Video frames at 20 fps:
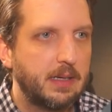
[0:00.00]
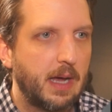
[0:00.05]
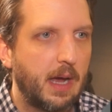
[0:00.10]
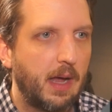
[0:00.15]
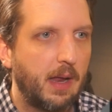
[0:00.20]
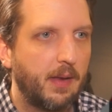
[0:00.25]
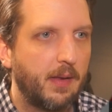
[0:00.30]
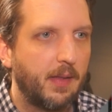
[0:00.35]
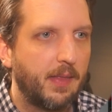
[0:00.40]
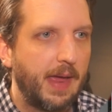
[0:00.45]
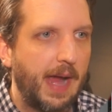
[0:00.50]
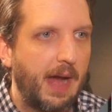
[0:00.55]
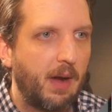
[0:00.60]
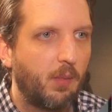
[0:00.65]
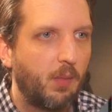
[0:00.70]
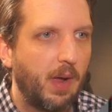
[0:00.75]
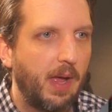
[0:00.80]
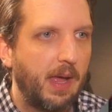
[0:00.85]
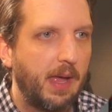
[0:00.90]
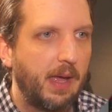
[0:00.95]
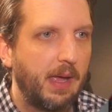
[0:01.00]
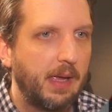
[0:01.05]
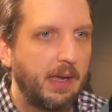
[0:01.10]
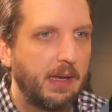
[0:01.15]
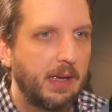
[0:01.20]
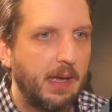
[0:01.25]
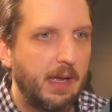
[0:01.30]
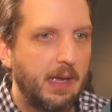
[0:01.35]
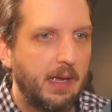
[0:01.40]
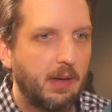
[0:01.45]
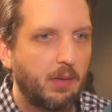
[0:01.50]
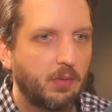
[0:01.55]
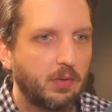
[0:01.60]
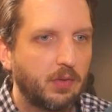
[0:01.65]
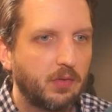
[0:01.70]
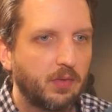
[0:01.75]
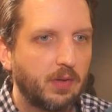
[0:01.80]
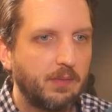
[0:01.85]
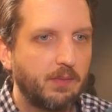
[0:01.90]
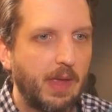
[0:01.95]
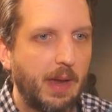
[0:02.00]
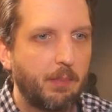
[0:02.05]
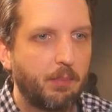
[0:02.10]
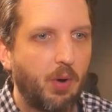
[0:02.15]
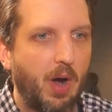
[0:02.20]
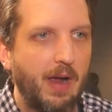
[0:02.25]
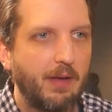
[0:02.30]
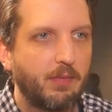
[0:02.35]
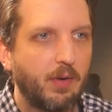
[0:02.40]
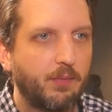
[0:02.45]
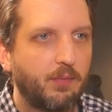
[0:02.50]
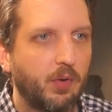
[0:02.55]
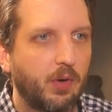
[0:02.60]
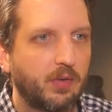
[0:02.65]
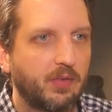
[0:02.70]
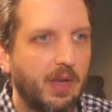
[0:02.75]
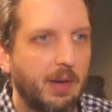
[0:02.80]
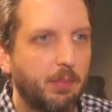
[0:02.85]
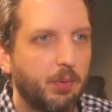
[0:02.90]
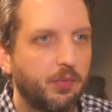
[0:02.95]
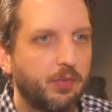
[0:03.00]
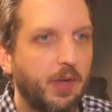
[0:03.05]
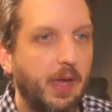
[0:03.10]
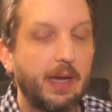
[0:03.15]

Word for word: done that way. We'll just leave that private for example's